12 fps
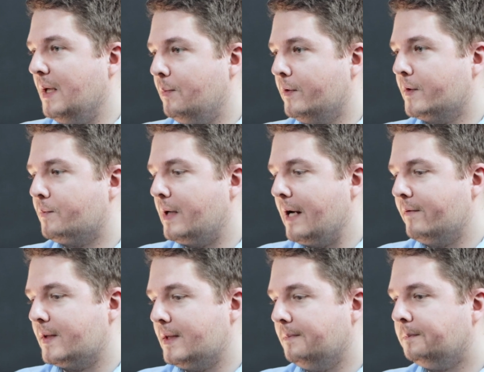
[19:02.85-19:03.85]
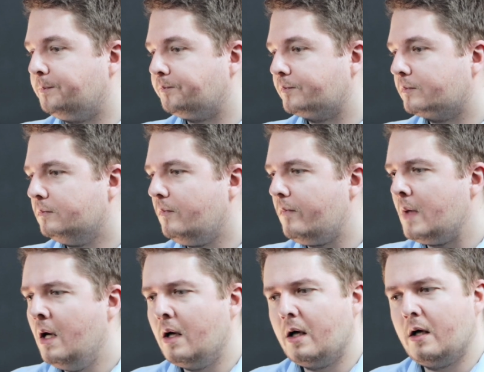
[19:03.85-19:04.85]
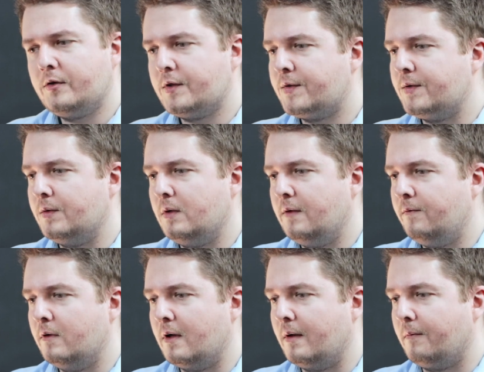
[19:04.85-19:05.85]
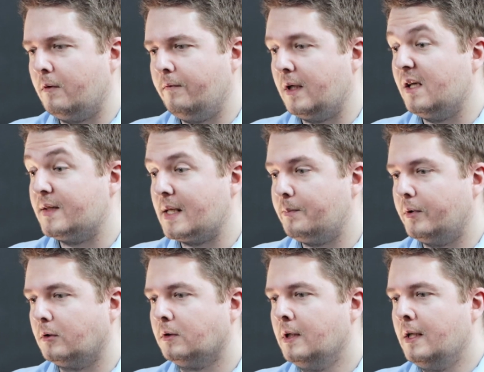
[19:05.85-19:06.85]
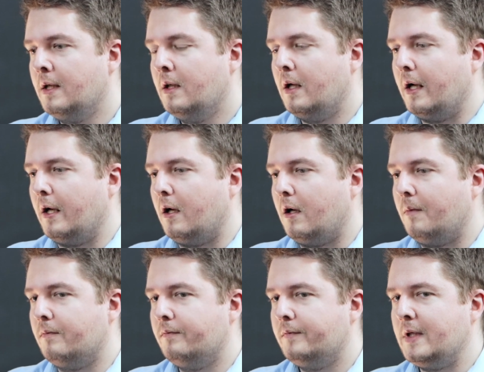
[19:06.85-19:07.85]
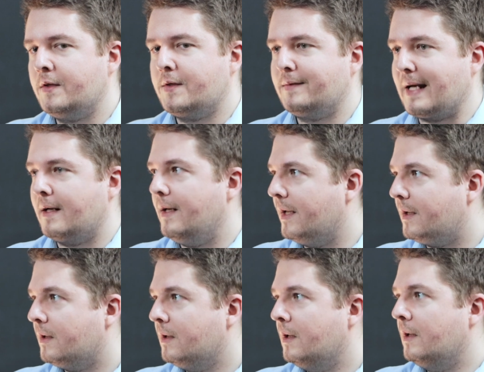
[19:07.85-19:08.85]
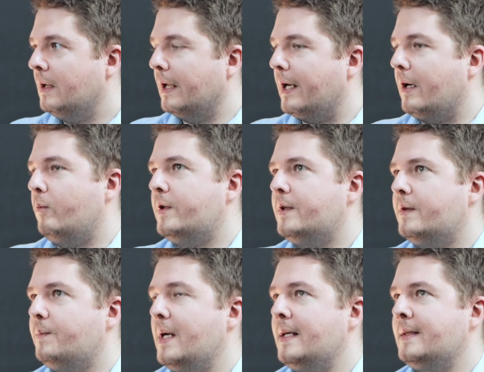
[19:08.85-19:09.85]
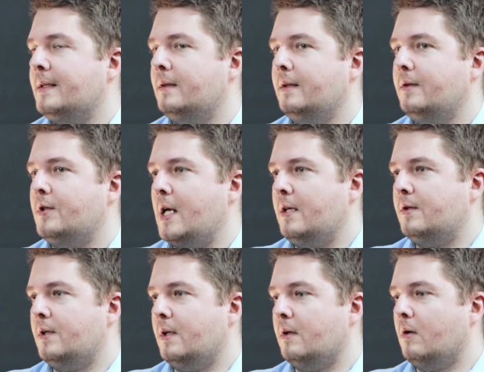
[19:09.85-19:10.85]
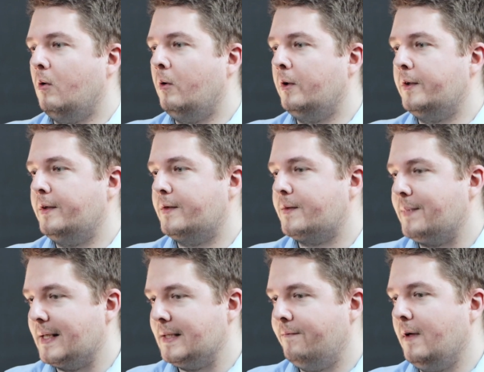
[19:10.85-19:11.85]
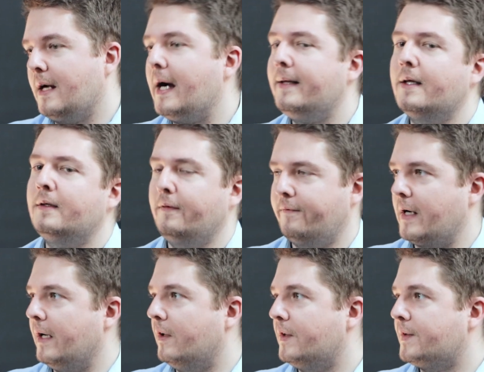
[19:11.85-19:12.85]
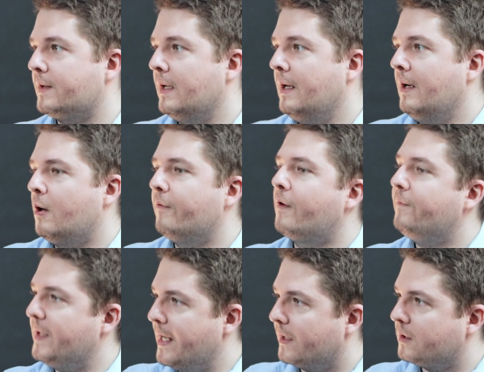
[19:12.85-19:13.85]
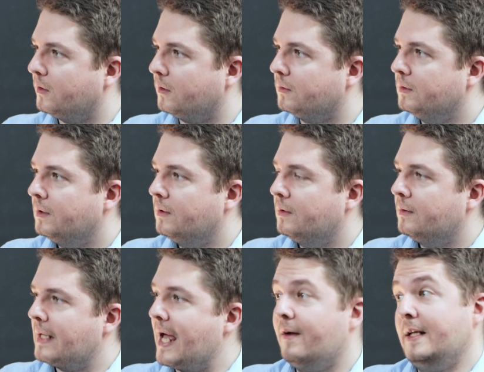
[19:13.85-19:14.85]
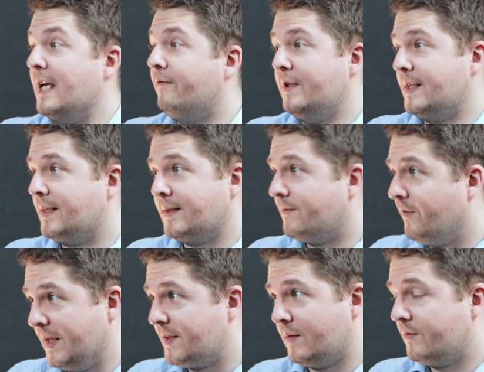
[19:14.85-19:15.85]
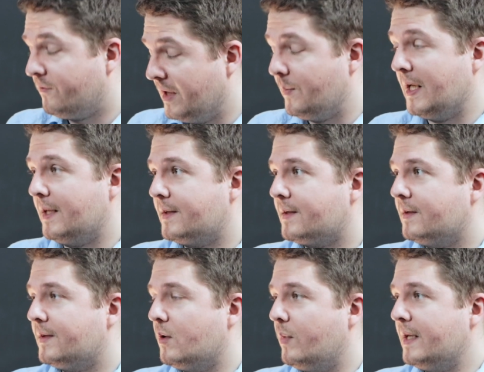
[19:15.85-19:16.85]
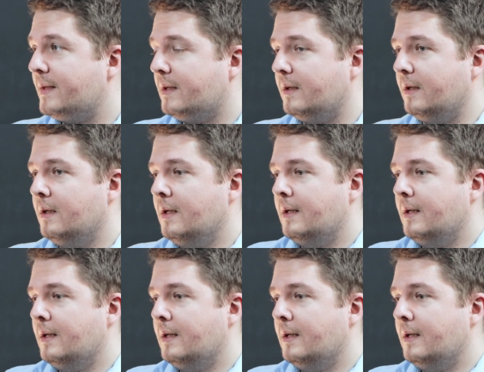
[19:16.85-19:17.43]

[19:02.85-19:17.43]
people's privacy. Just to give you a quick example, there's a technique which is basically changing all the specific identifiers of a vehicle in every 3 minutes. So basically,